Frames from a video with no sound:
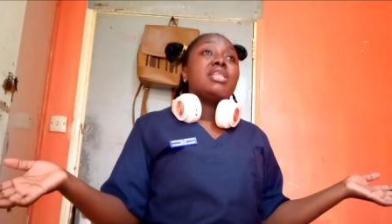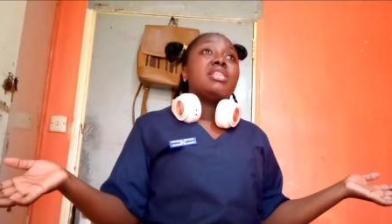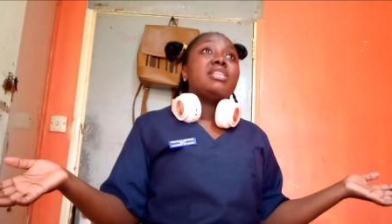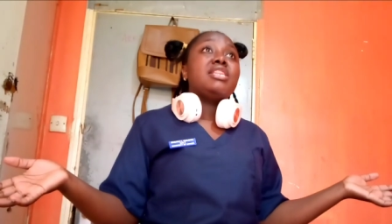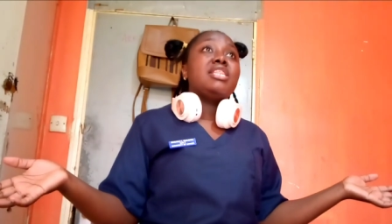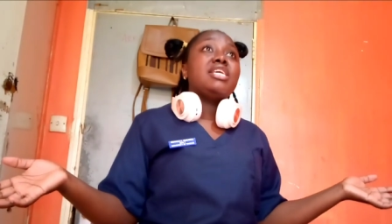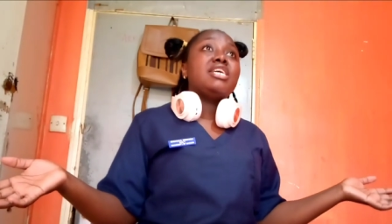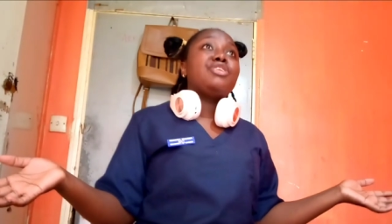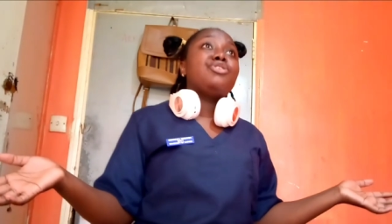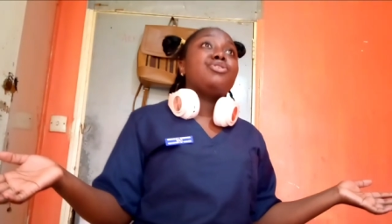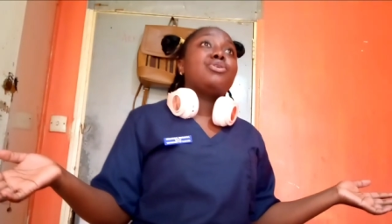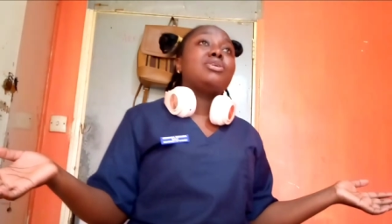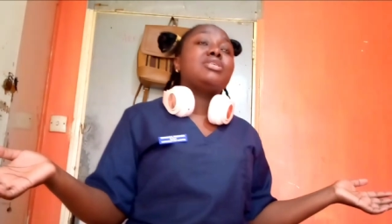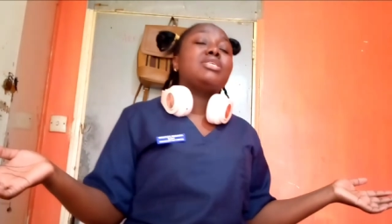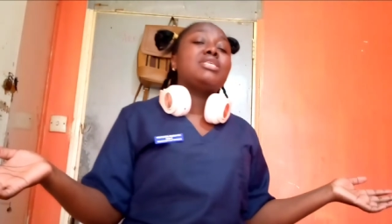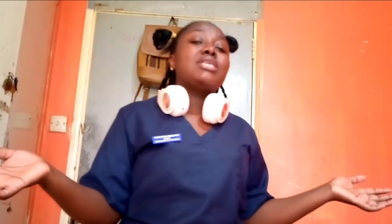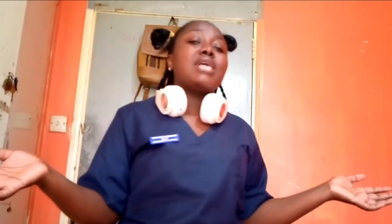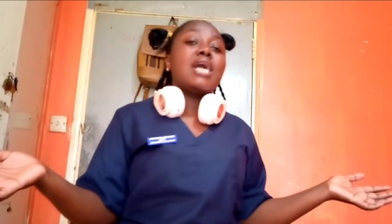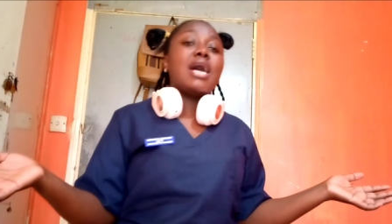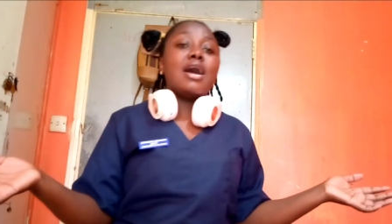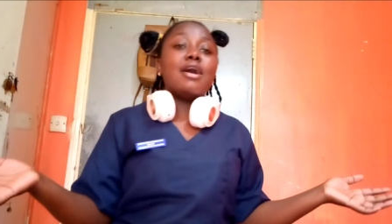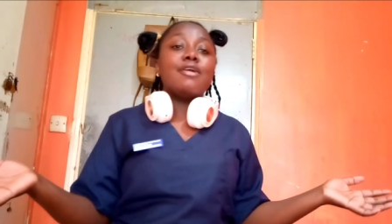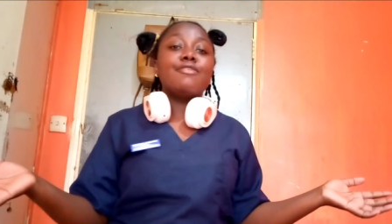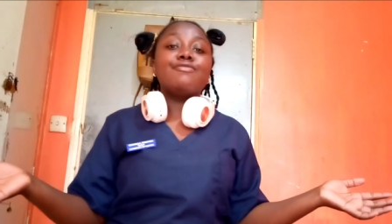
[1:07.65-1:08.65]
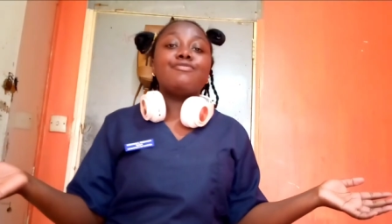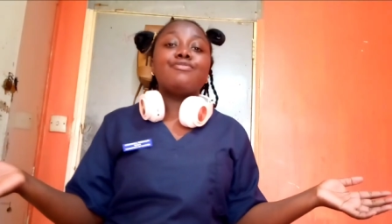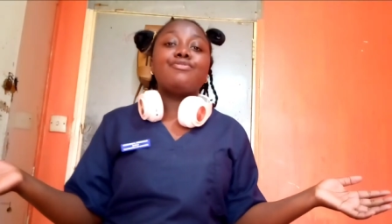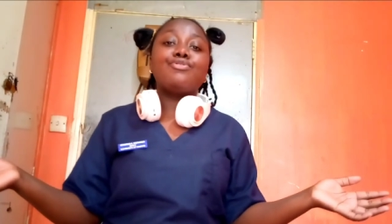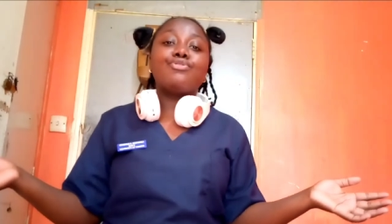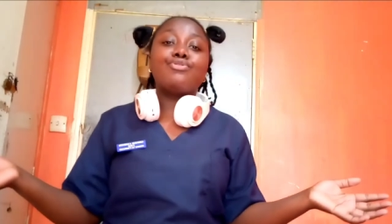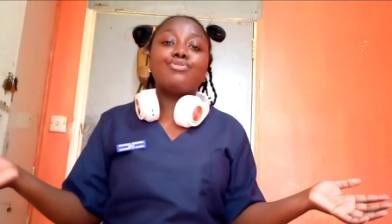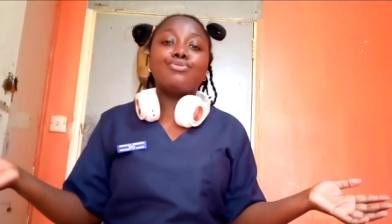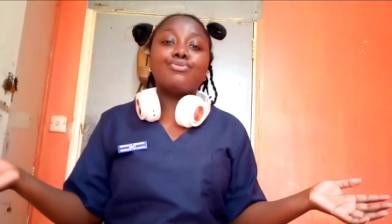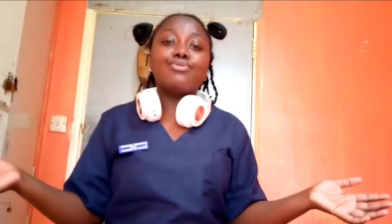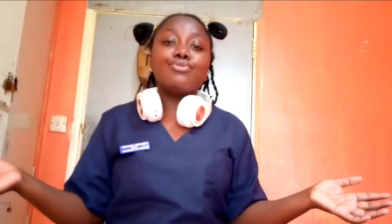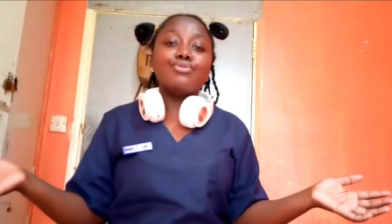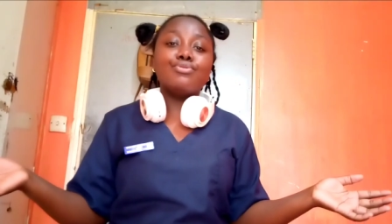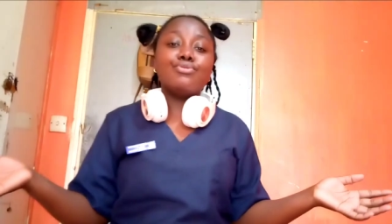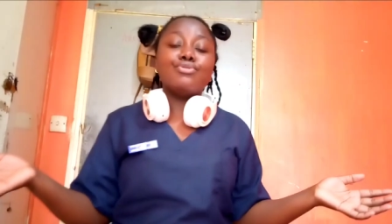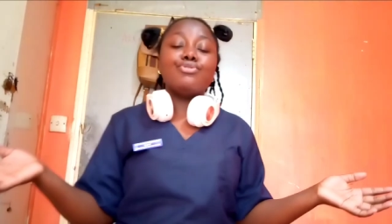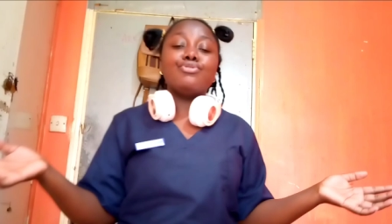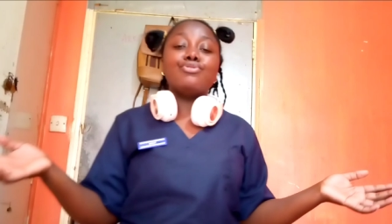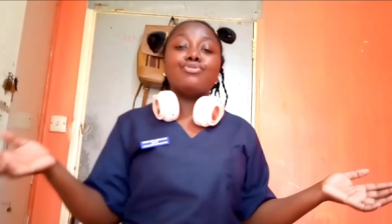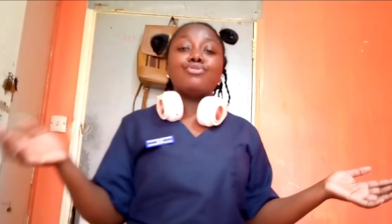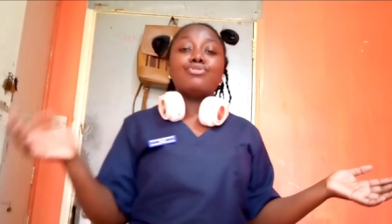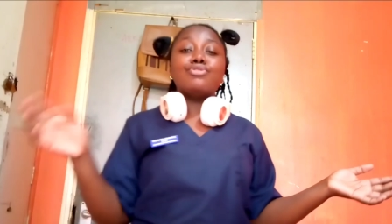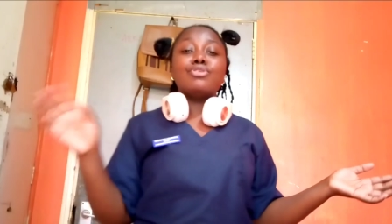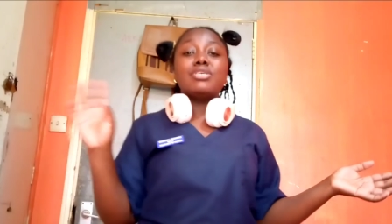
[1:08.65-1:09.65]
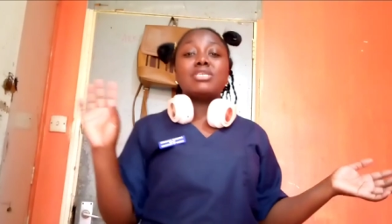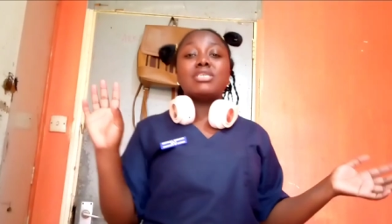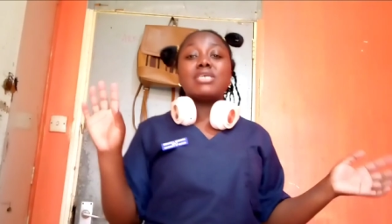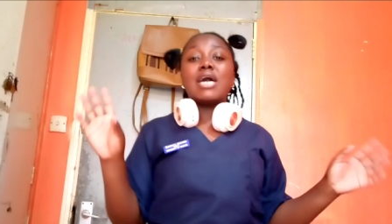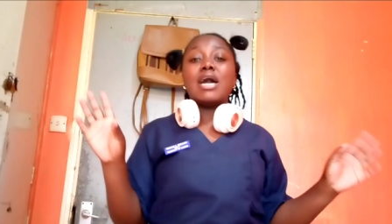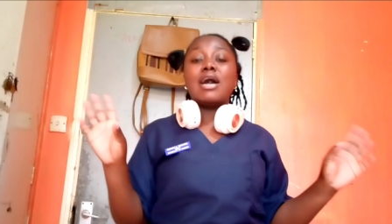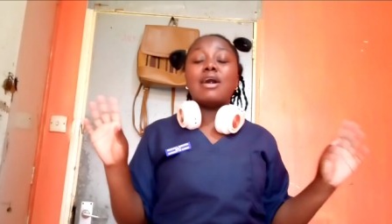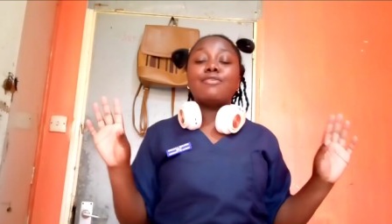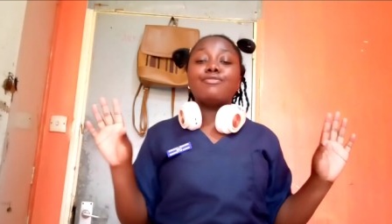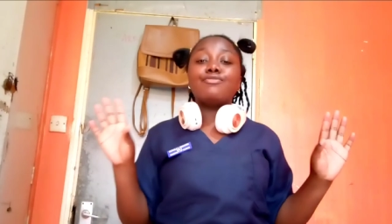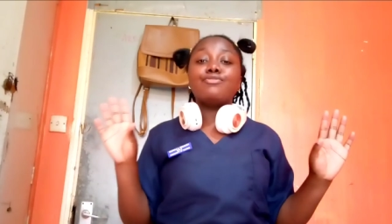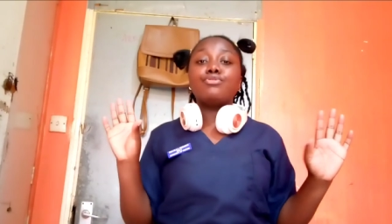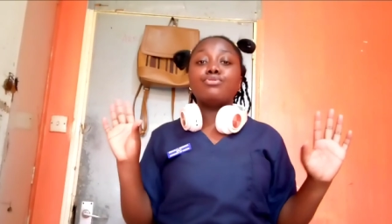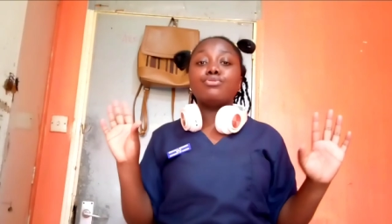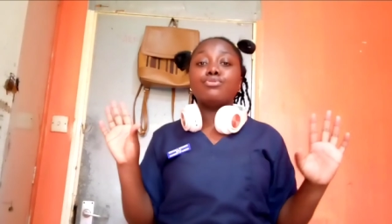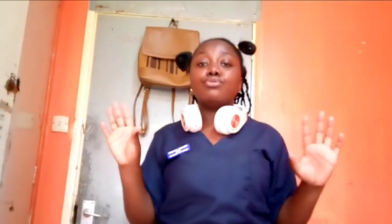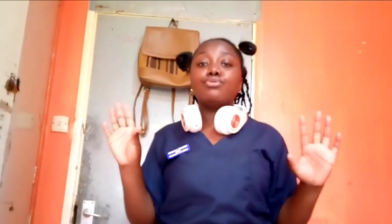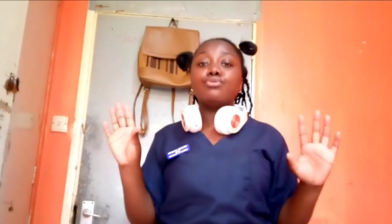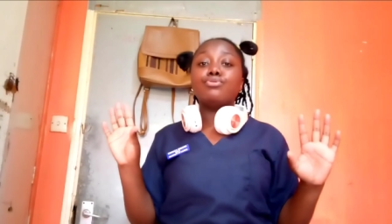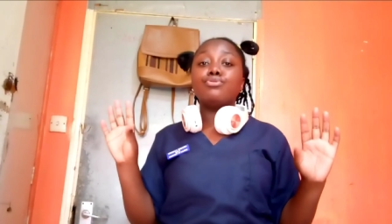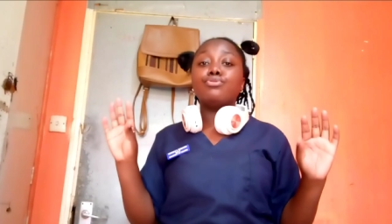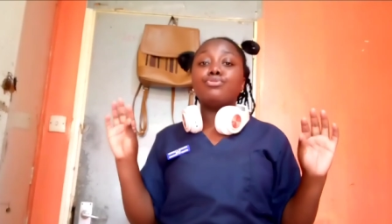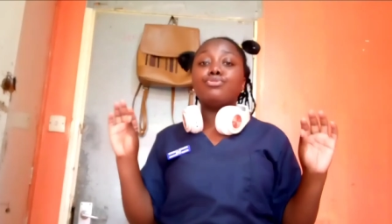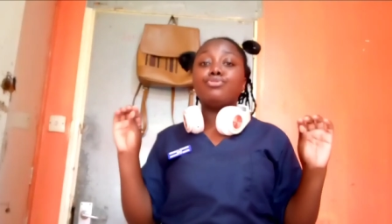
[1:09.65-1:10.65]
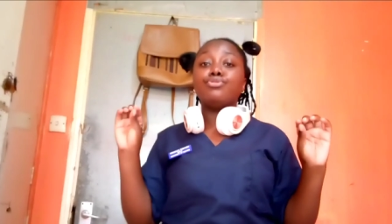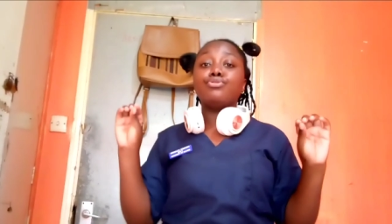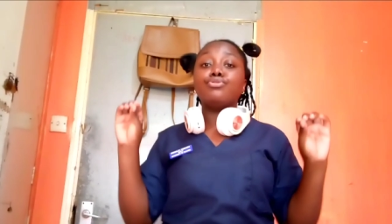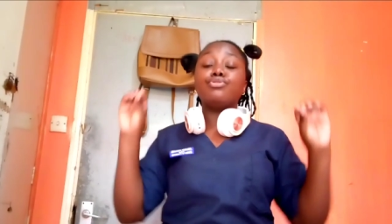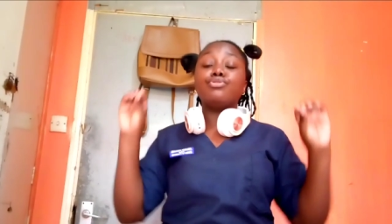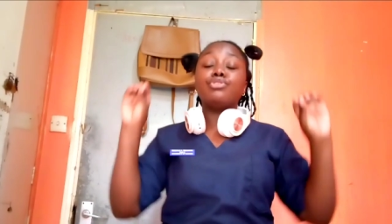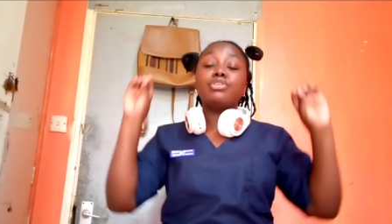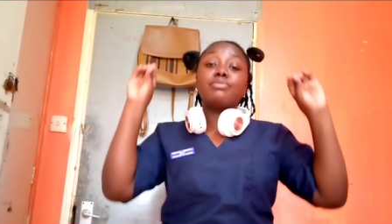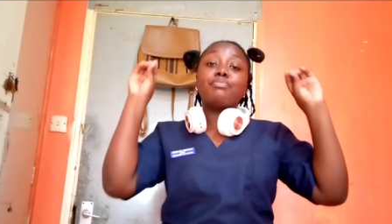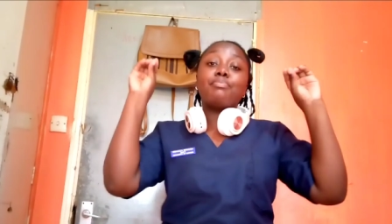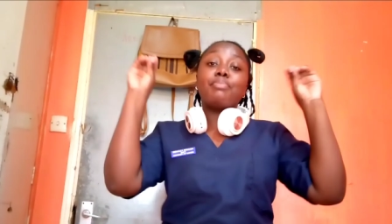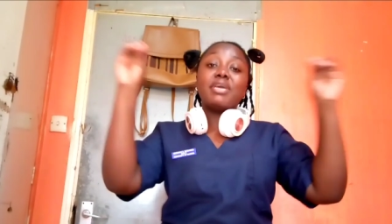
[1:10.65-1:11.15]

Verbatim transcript: you don't have to use